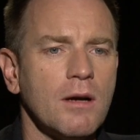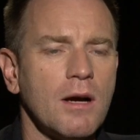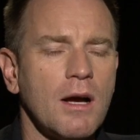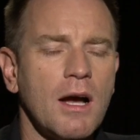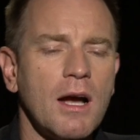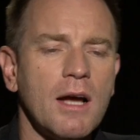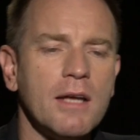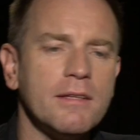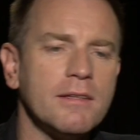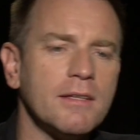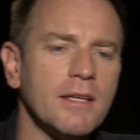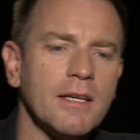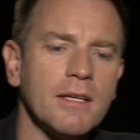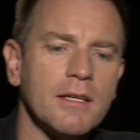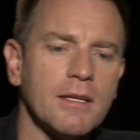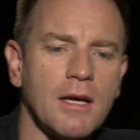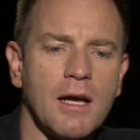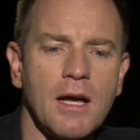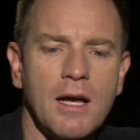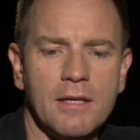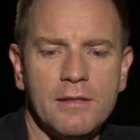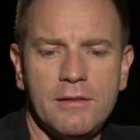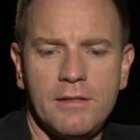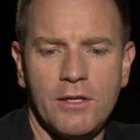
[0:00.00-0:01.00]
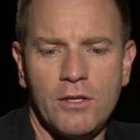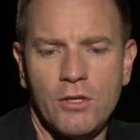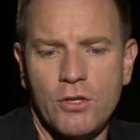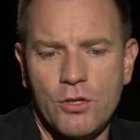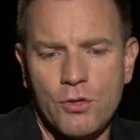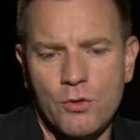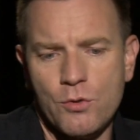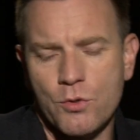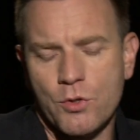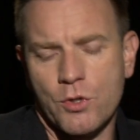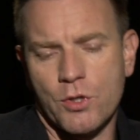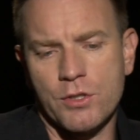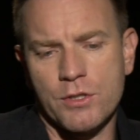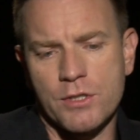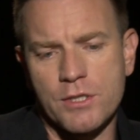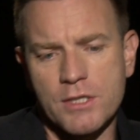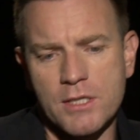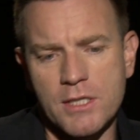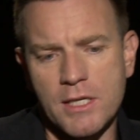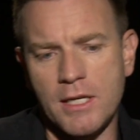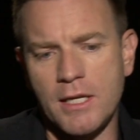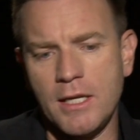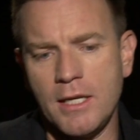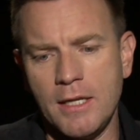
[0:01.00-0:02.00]
I think you can
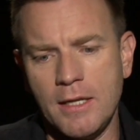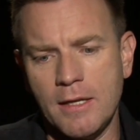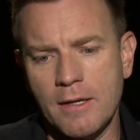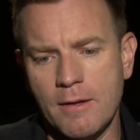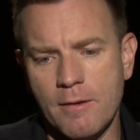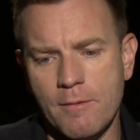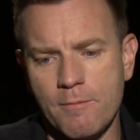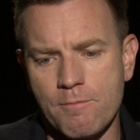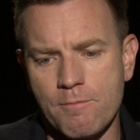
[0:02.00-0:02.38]
see,